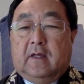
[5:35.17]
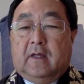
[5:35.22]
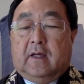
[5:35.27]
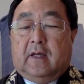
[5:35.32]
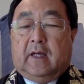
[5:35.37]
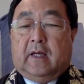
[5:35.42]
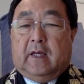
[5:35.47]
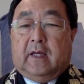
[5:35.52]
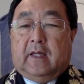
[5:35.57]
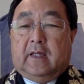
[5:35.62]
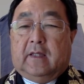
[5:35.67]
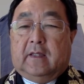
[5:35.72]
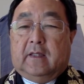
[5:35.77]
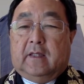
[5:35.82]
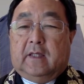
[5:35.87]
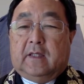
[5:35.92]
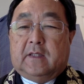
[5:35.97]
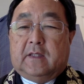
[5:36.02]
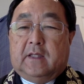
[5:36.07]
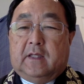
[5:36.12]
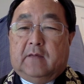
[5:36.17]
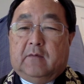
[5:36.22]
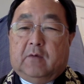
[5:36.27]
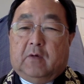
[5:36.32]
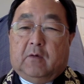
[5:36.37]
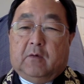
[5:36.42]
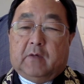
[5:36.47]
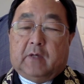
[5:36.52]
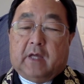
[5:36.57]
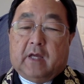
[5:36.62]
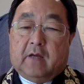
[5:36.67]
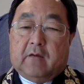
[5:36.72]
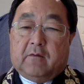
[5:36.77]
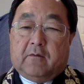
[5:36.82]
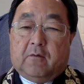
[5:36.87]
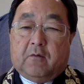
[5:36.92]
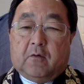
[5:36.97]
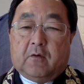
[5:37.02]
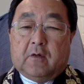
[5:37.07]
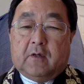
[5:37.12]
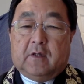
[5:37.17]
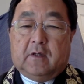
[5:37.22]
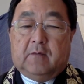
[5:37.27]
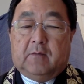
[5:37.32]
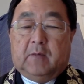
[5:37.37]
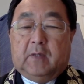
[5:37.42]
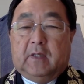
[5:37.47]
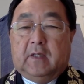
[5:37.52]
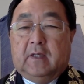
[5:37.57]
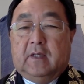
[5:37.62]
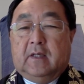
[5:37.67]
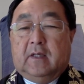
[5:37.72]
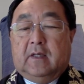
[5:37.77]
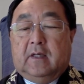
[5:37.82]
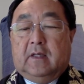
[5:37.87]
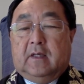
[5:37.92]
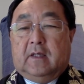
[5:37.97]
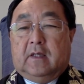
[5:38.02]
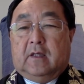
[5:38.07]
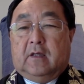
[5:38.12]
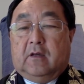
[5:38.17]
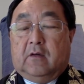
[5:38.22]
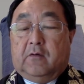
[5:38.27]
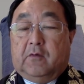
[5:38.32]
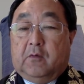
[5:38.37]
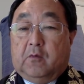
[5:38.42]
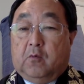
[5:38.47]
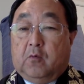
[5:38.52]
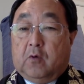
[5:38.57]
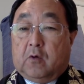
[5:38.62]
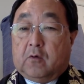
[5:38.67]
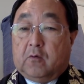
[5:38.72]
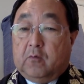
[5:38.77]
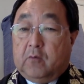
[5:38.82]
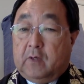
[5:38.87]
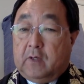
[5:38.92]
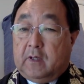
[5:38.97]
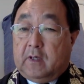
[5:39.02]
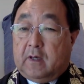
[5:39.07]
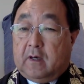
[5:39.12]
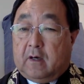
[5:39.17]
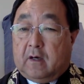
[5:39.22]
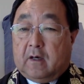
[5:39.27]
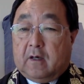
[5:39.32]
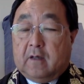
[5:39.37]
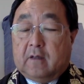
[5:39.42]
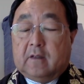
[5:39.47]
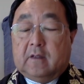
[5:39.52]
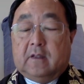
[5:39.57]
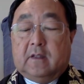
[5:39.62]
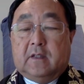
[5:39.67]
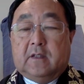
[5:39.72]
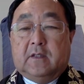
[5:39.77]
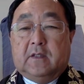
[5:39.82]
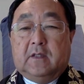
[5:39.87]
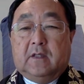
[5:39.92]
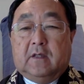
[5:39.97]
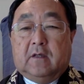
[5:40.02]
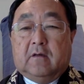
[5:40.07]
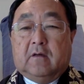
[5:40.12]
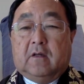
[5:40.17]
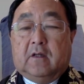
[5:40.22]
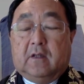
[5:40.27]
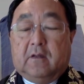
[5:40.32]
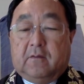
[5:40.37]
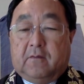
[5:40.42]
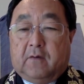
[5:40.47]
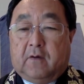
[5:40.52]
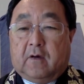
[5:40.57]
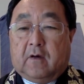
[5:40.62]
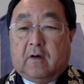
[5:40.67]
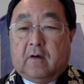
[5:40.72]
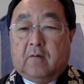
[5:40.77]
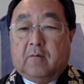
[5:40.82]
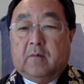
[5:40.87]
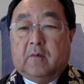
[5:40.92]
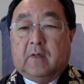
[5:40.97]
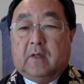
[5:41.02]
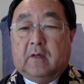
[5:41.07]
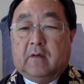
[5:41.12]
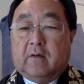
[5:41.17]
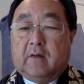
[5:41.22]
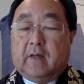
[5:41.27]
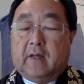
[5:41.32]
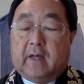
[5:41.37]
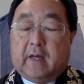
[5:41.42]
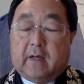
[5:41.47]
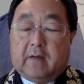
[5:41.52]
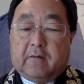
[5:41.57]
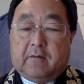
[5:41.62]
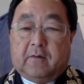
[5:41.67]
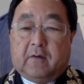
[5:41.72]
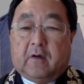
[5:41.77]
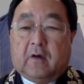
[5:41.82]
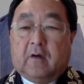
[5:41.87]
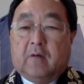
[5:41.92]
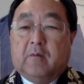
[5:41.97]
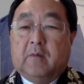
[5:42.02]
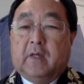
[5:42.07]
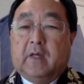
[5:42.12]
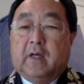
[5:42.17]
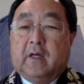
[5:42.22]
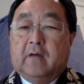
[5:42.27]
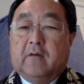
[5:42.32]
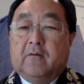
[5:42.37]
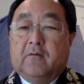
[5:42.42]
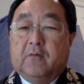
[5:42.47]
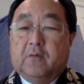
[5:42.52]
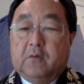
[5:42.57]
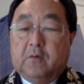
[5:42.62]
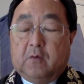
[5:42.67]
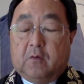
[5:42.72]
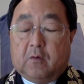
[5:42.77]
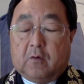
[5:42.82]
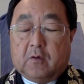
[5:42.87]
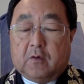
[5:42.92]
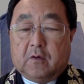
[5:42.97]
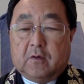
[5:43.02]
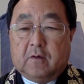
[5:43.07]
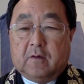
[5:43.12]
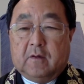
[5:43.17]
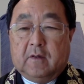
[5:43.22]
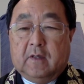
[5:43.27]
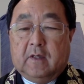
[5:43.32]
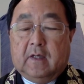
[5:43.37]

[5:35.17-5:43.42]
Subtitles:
and they said, "Well, we can't afford it, but if you work really hard this year on the farm, they had a farm, they had a fruit orchard.